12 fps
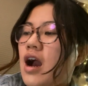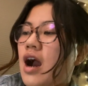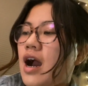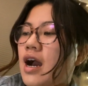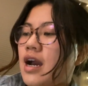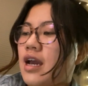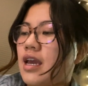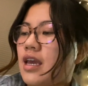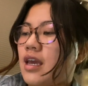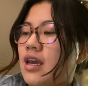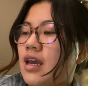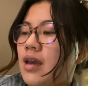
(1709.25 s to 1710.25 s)

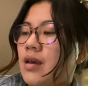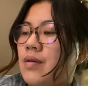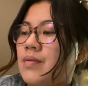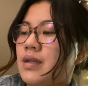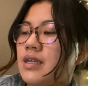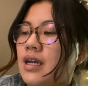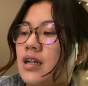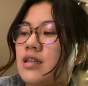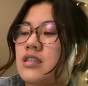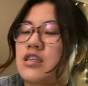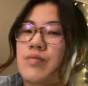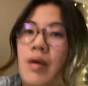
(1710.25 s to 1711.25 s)
I am entitled
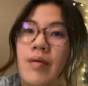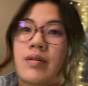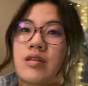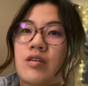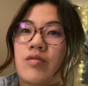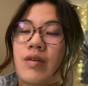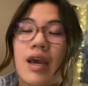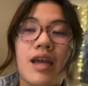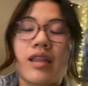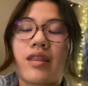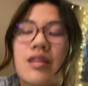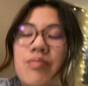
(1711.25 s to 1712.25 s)
to be able to get
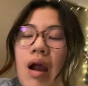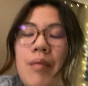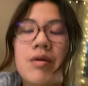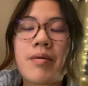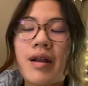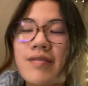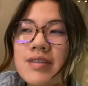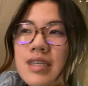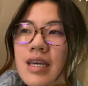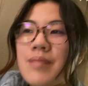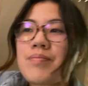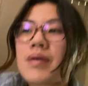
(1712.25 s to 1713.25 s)
the proper amount of
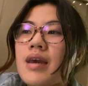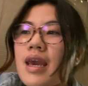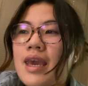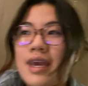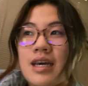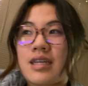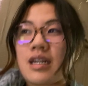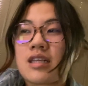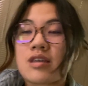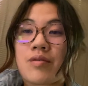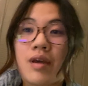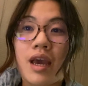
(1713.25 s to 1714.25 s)
sleep and
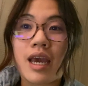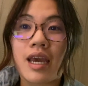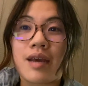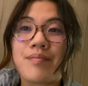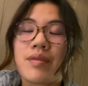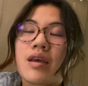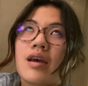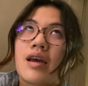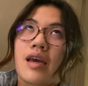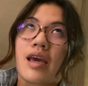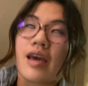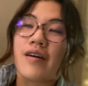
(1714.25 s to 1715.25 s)
it's okay
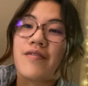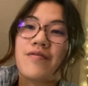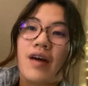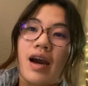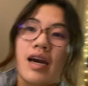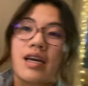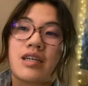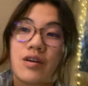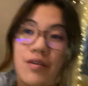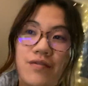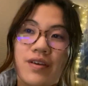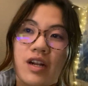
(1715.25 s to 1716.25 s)
if I
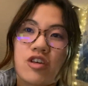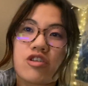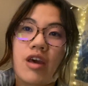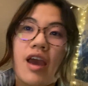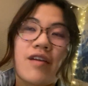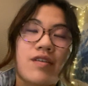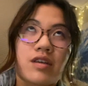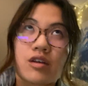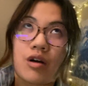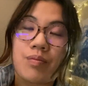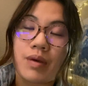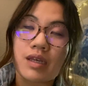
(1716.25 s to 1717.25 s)
don't finish every
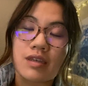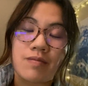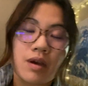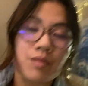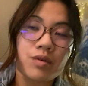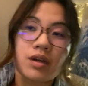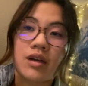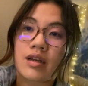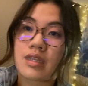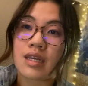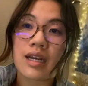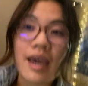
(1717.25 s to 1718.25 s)
single piece of my work
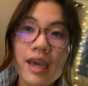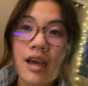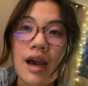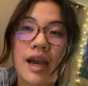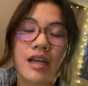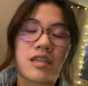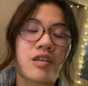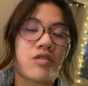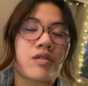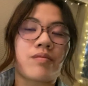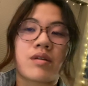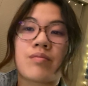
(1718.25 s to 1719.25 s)
tonight, I can do
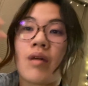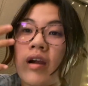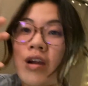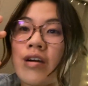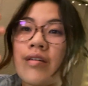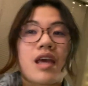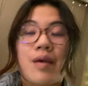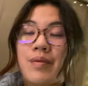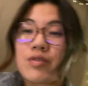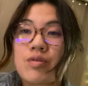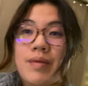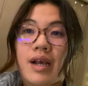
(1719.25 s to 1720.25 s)
some tomorrow in
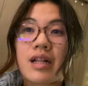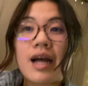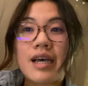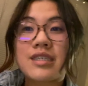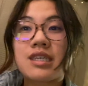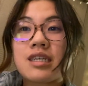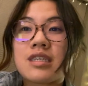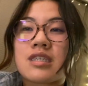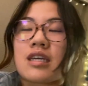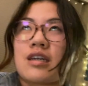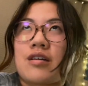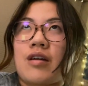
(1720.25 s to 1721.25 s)
between my classes.
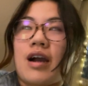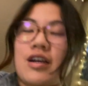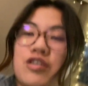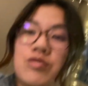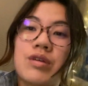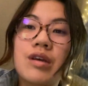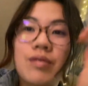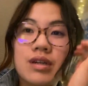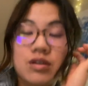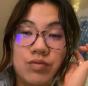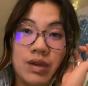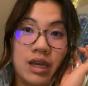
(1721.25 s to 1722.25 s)
So I just really wanted
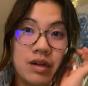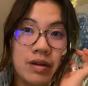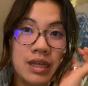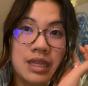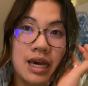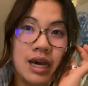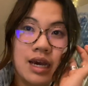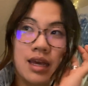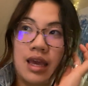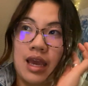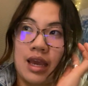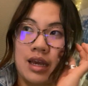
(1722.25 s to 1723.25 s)
to reiterate that
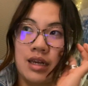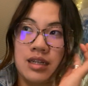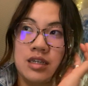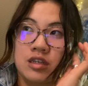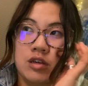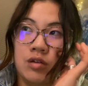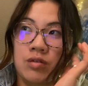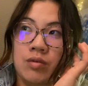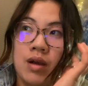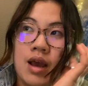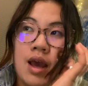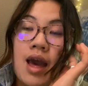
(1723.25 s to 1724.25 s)
and to
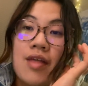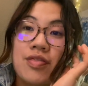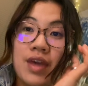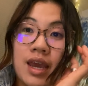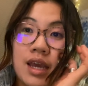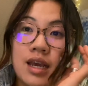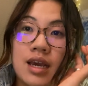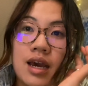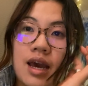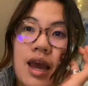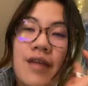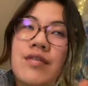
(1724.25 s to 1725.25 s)
thank
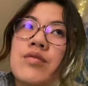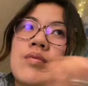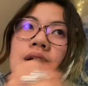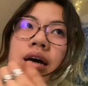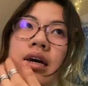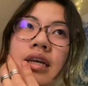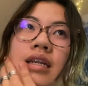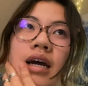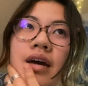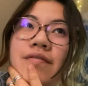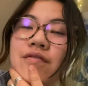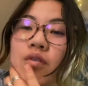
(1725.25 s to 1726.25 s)
everyone
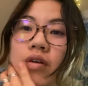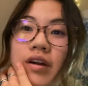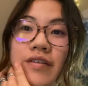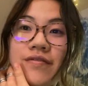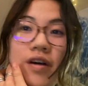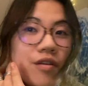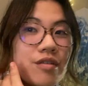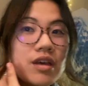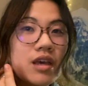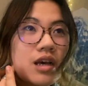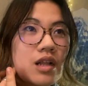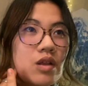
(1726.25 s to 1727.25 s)
for
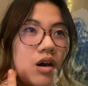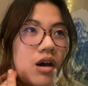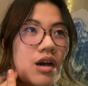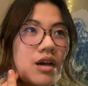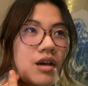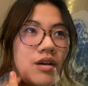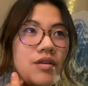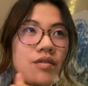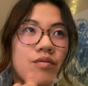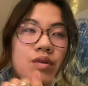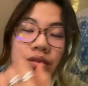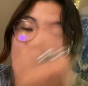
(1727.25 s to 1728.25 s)
following along
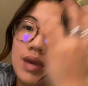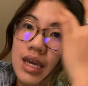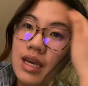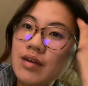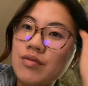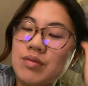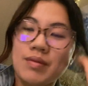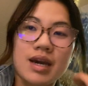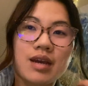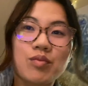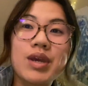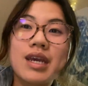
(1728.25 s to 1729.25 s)
with me, with
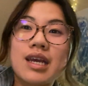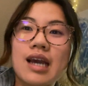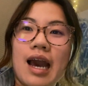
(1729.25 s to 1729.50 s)
my week,